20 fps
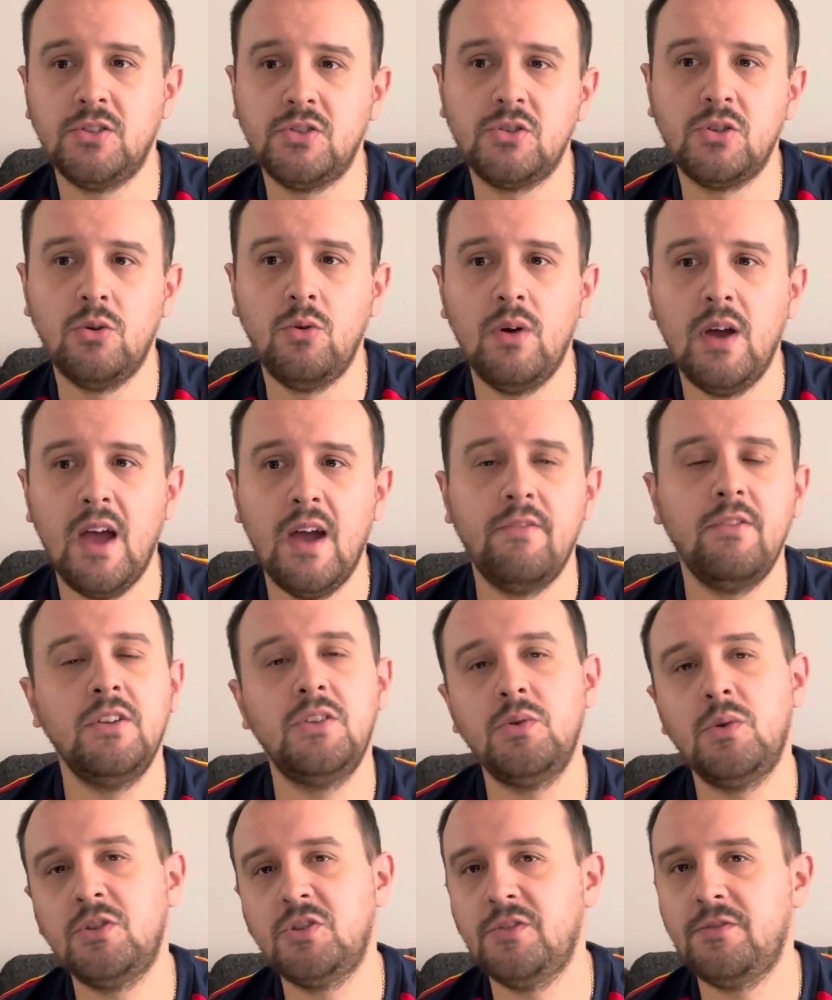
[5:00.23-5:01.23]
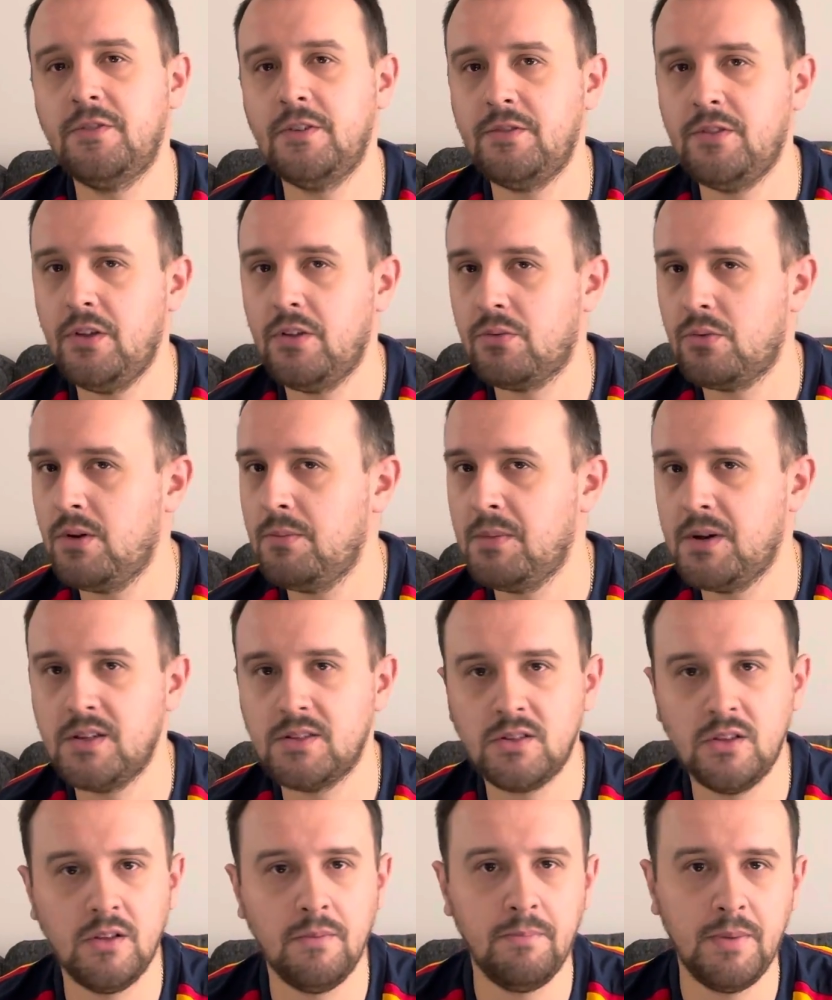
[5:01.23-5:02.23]
So every 253 minutes
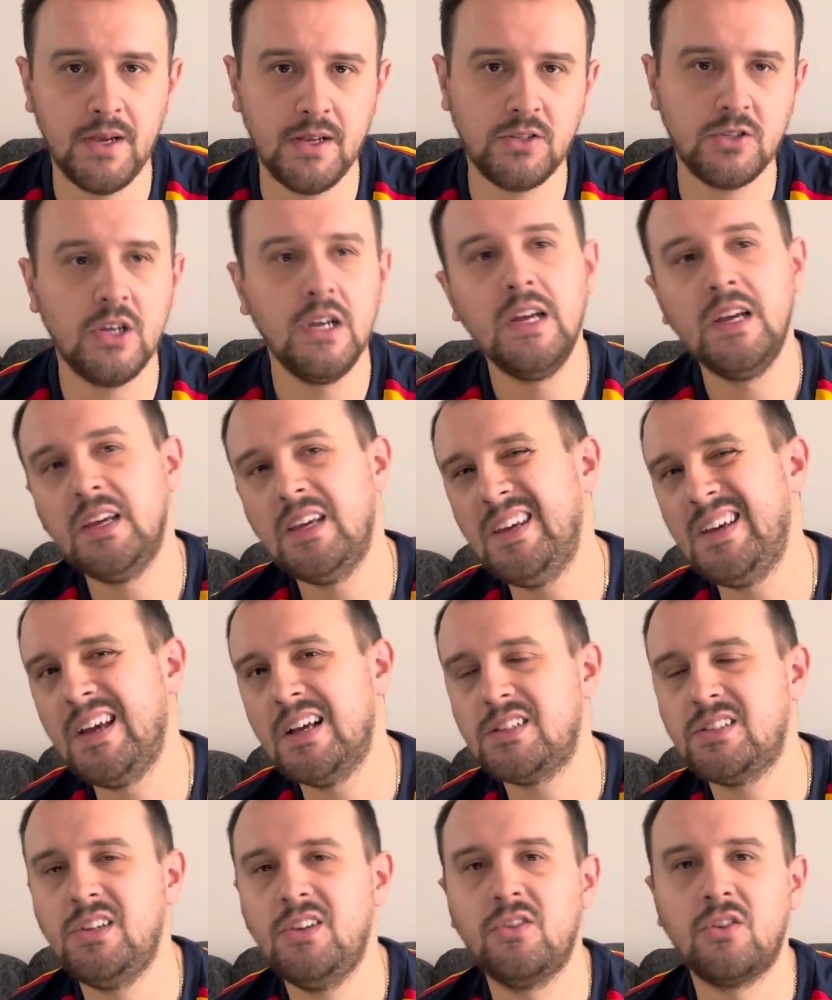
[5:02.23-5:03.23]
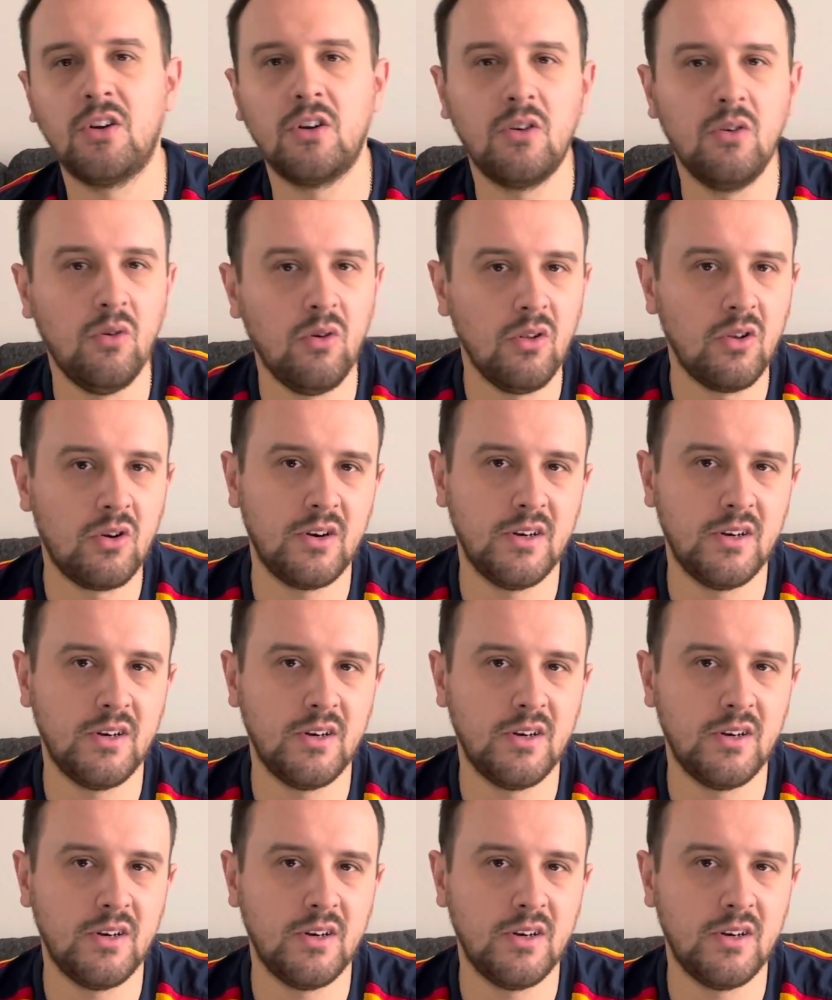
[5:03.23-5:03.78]
on the pitch, he gets either a goal or an